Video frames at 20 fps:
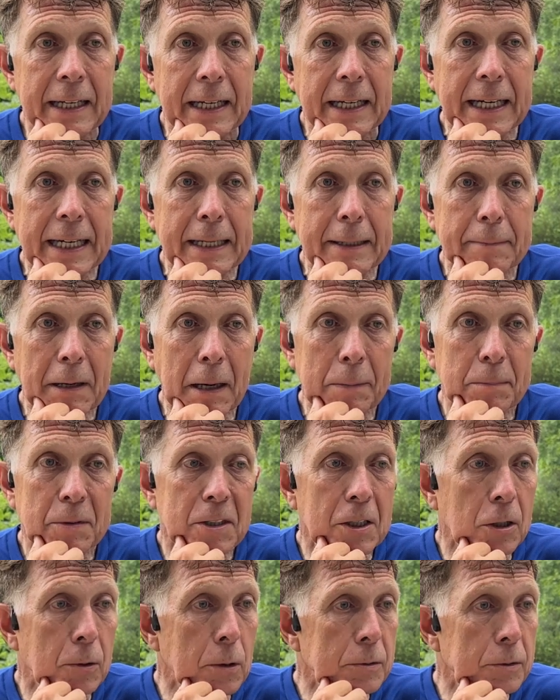I'm
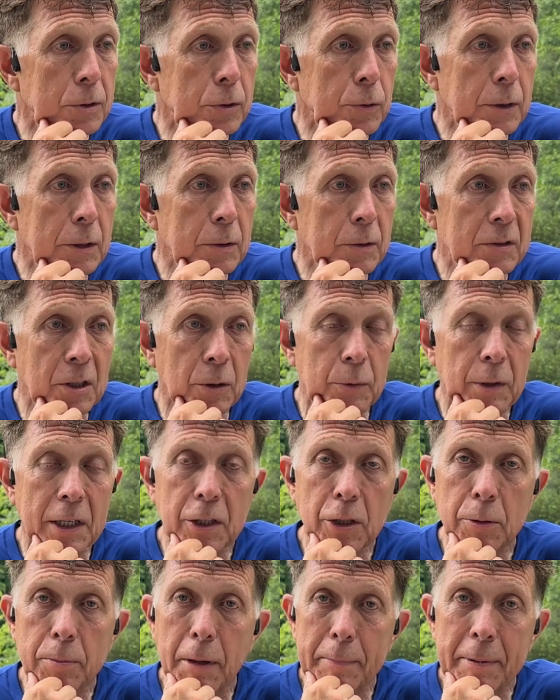still want to
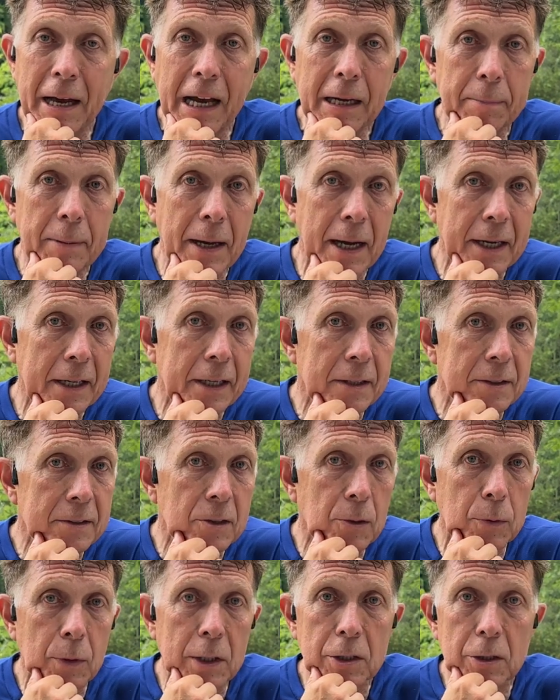do my backpacking,
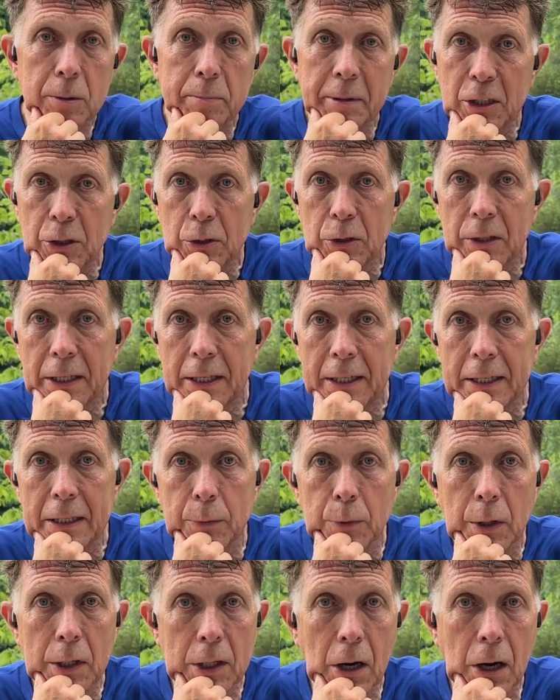still want to do my cooking. I
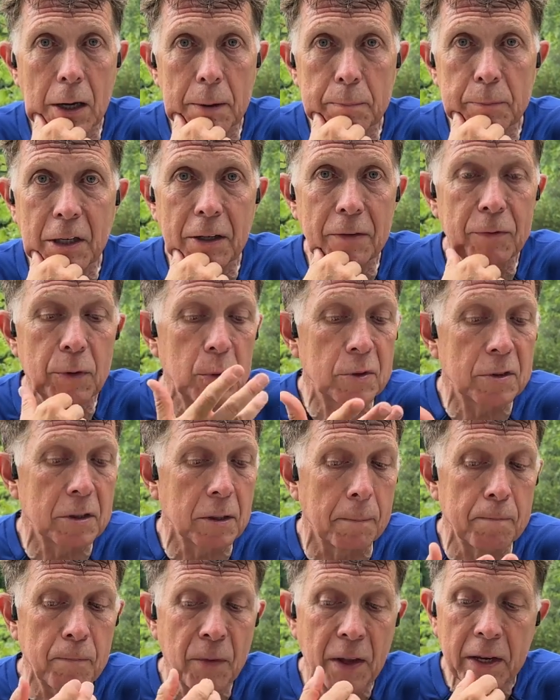want to give you
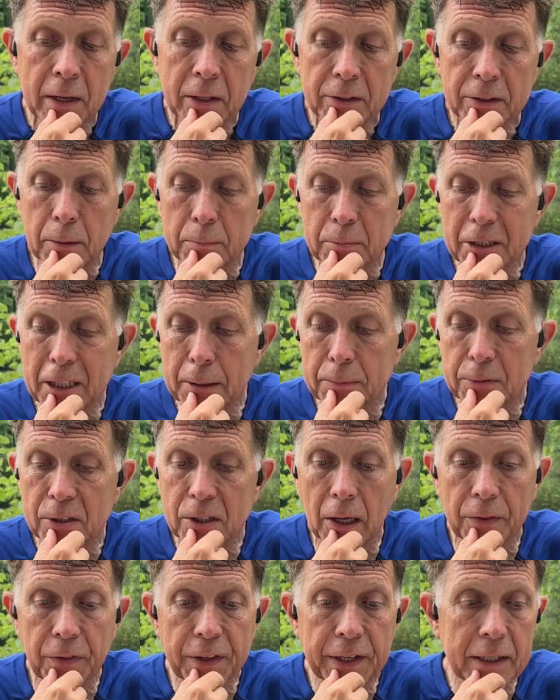some tips
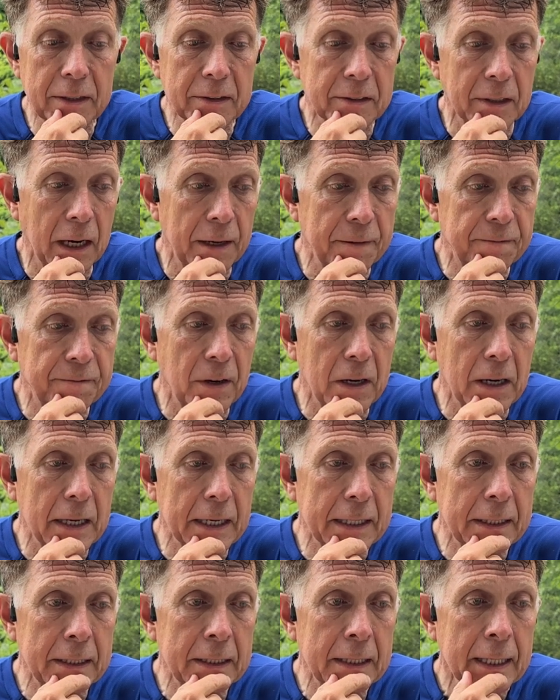on things that I
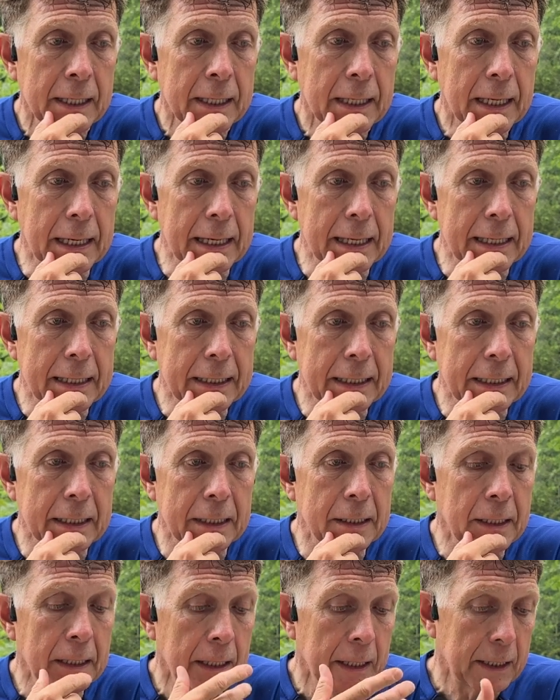find
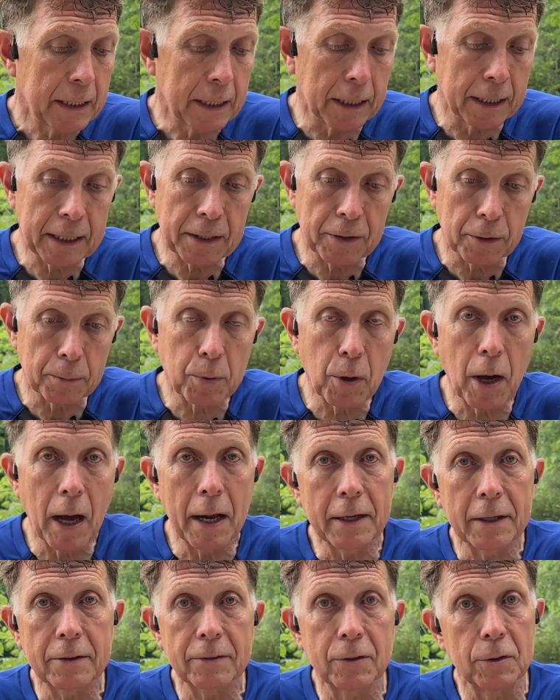in either
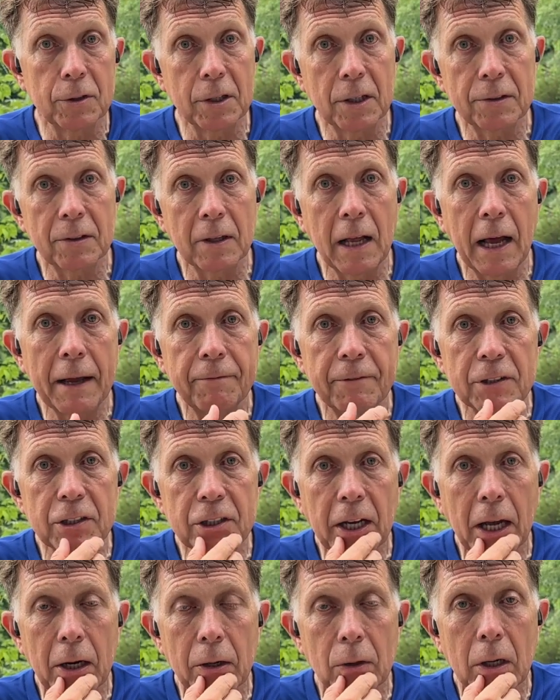products or just life in
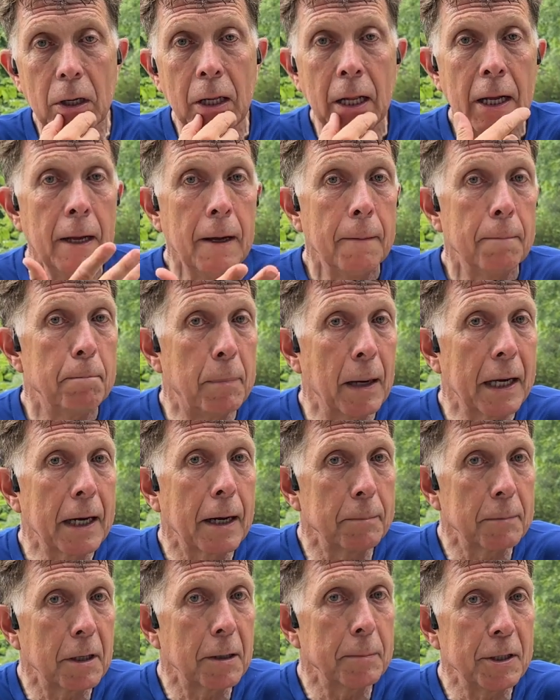general, but
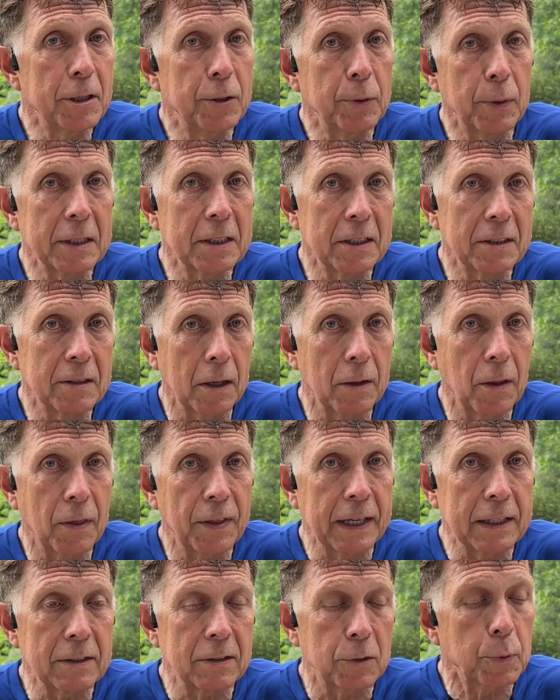I'm going to be doing these other
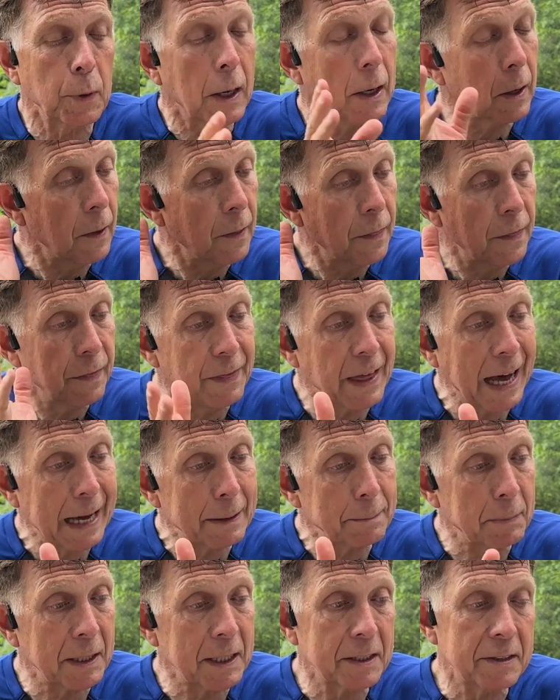things as well.
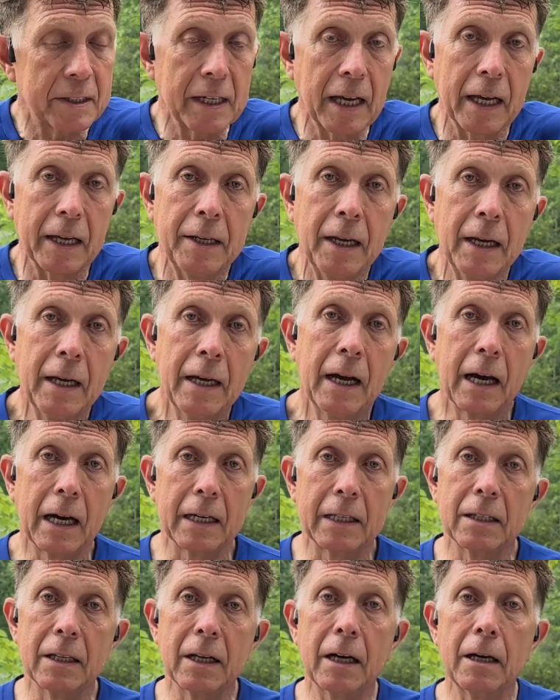That being said,
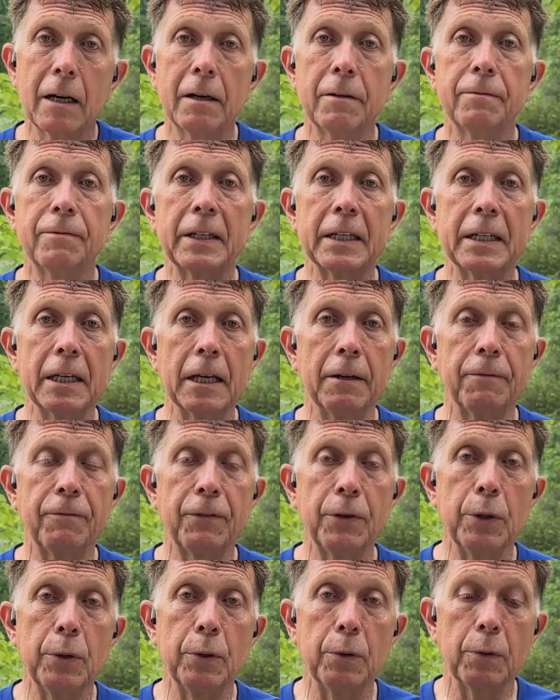I'd love it if
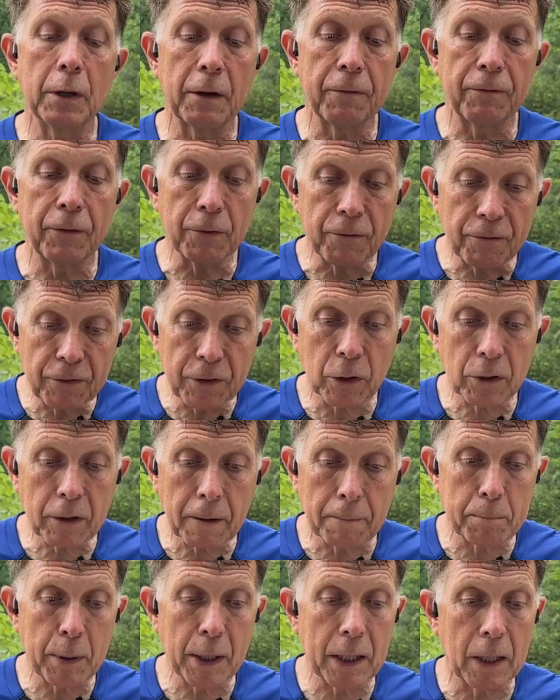you feel
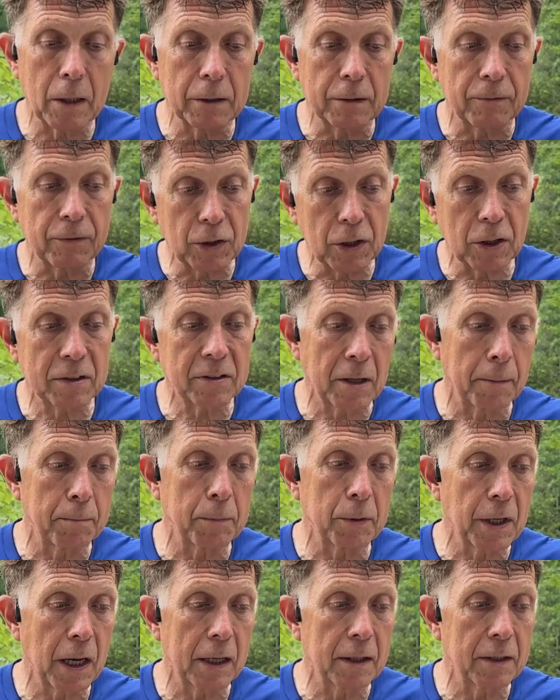compelled, if you just
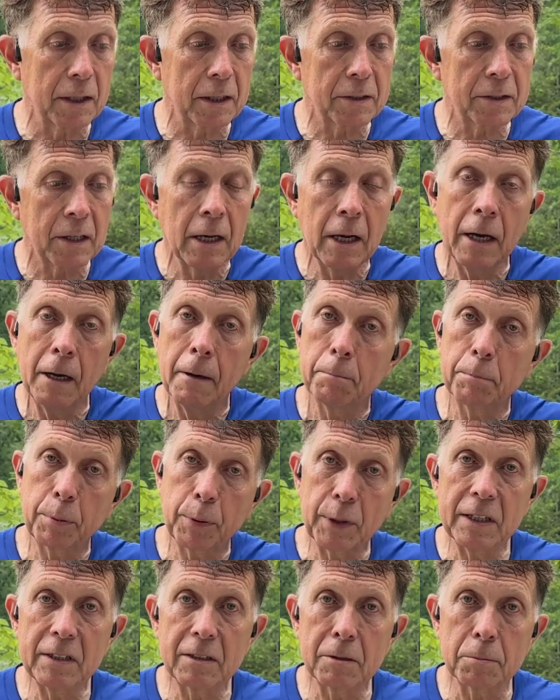stumbled onto this,
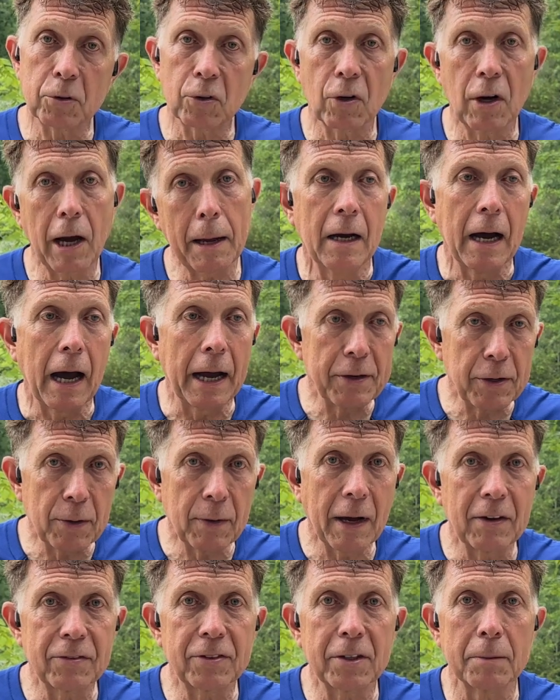please subscribe. I do
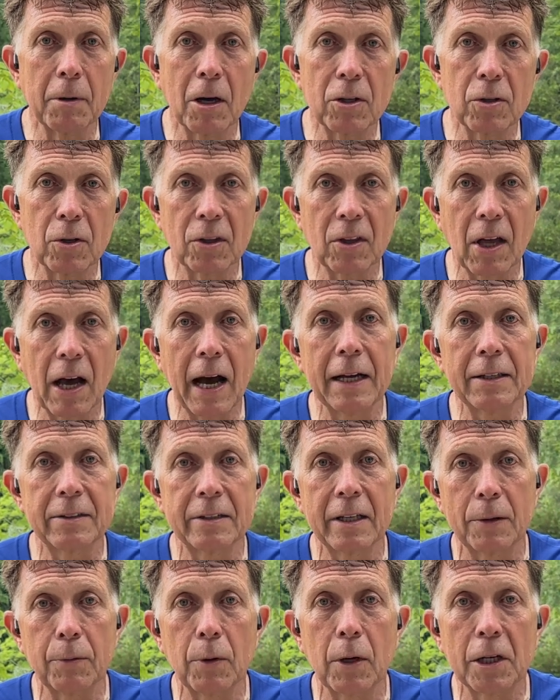have some other thoughts
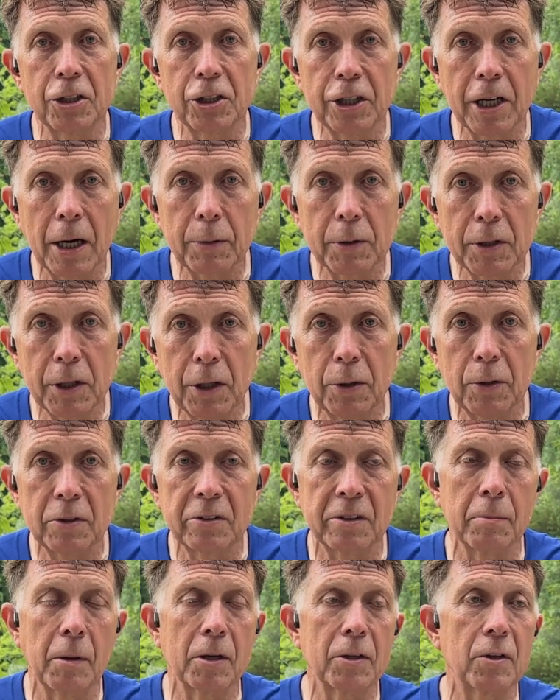that I want to share with you,
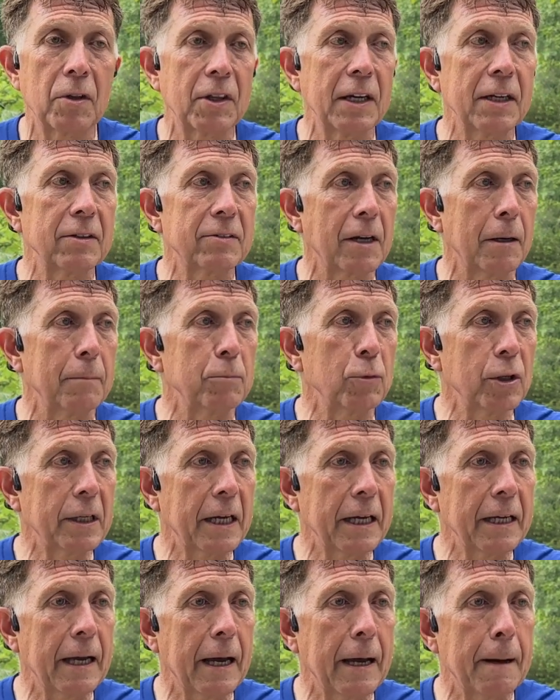some other things that I'm
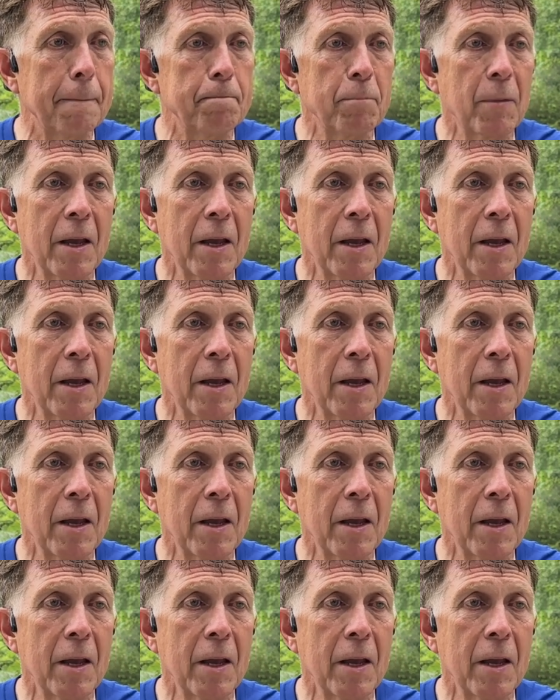looking at.